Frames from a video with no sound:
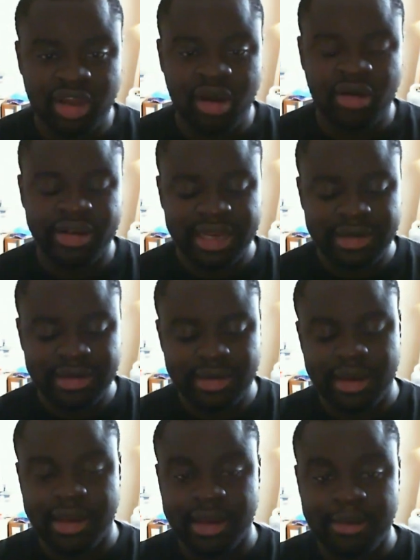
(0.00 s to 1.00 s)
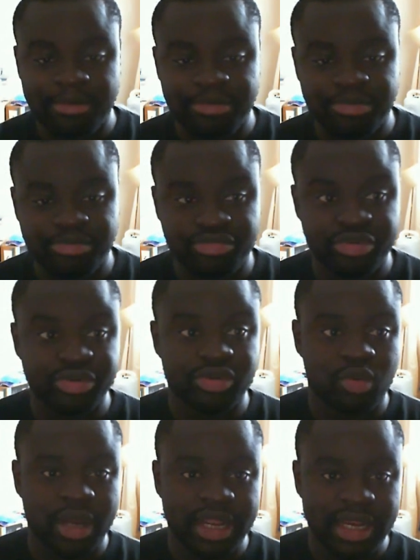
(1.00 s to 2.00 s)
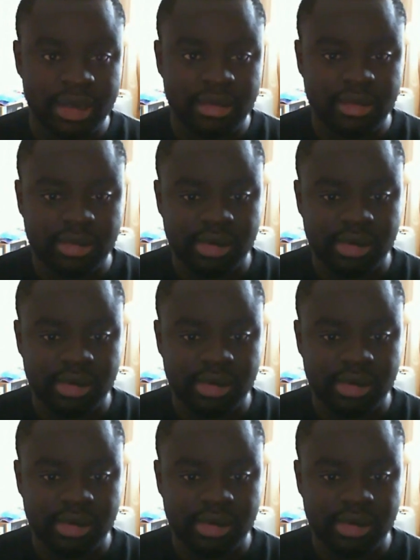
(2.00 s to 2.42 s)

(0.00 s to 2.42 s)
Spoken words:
regarding Bruce Wayne